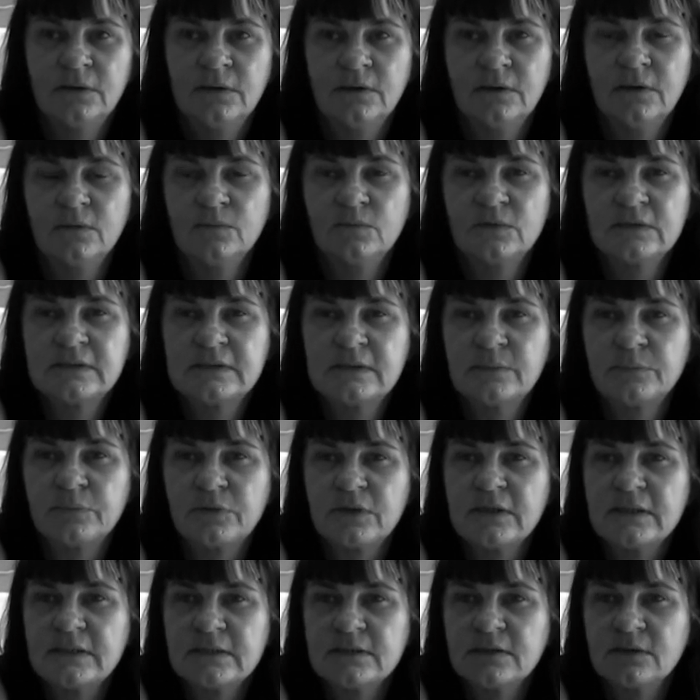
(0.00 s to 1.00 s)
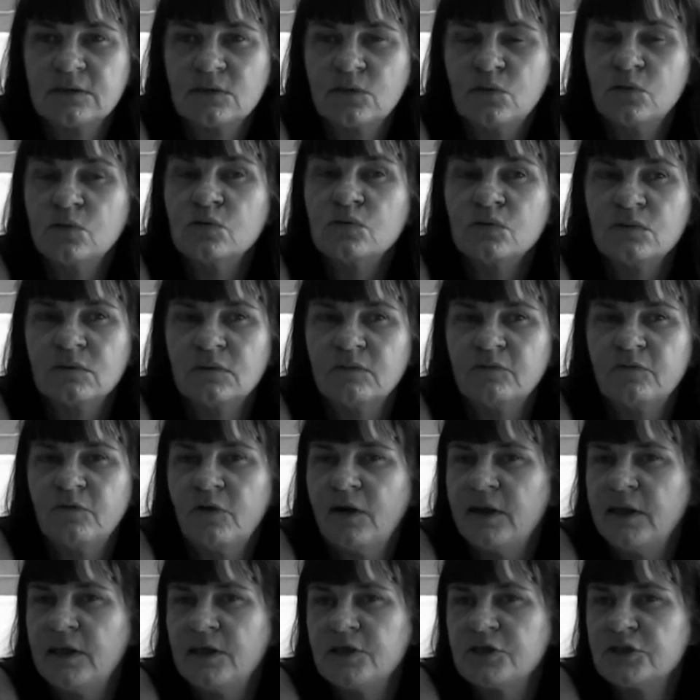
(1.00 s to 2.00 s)
that was suppressed and couldn't
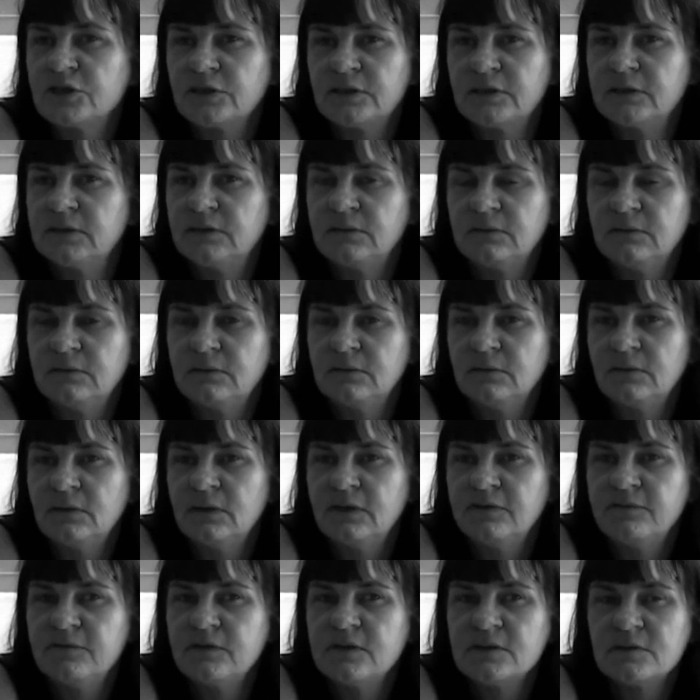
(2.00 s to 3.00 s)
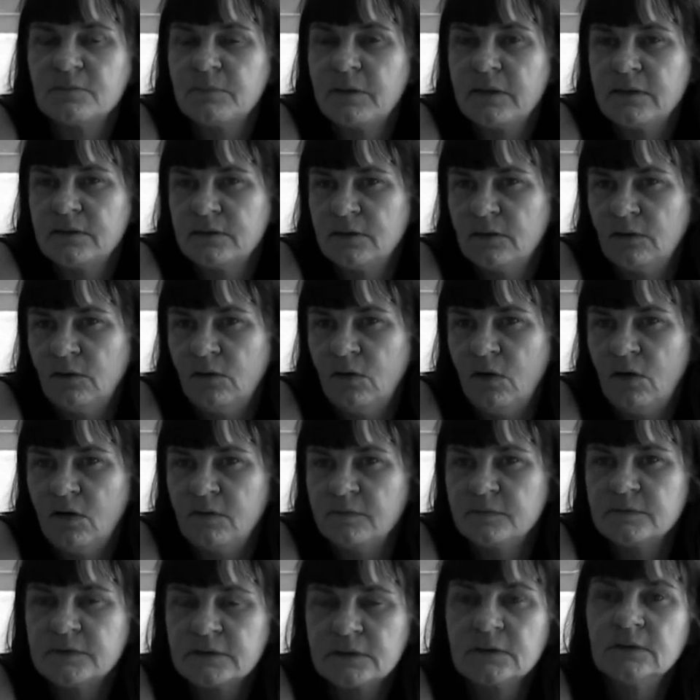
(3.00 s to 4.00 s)
financially live independent
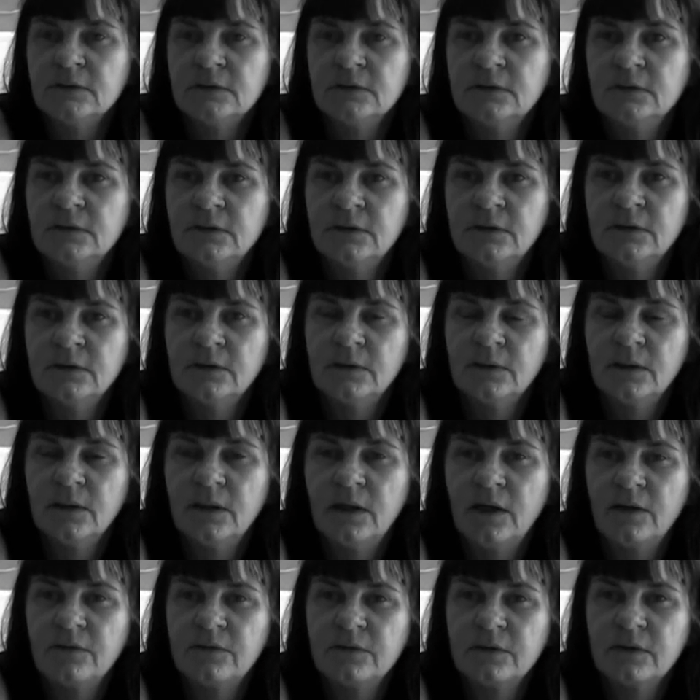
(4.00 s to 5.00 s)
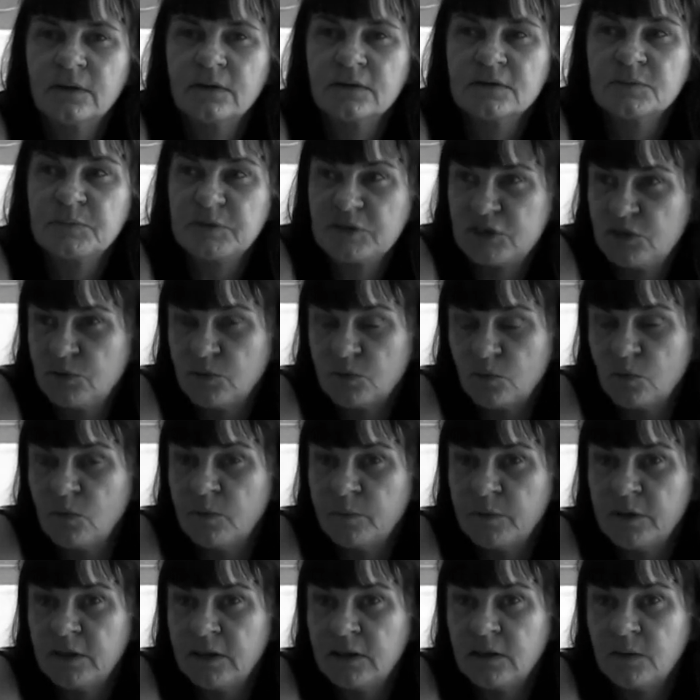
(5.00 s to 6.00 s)
lives. I think, especially with
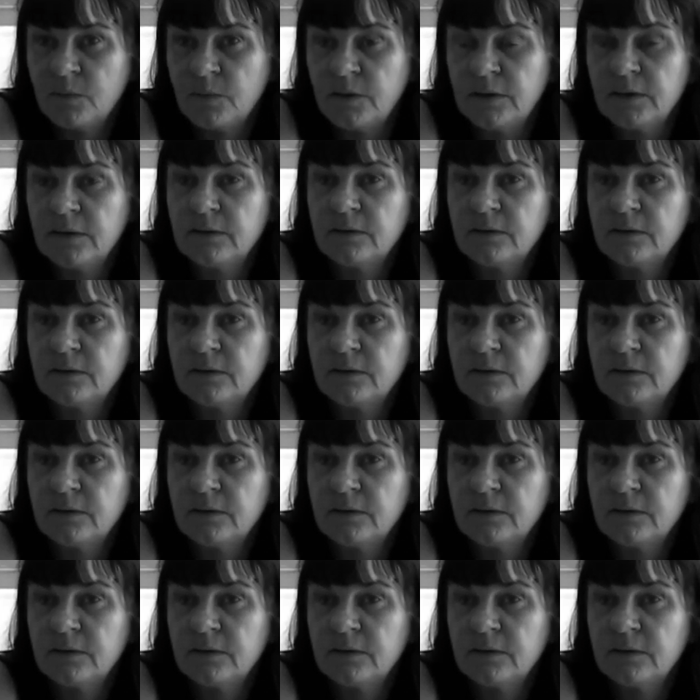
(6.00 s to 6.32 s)
women anyway.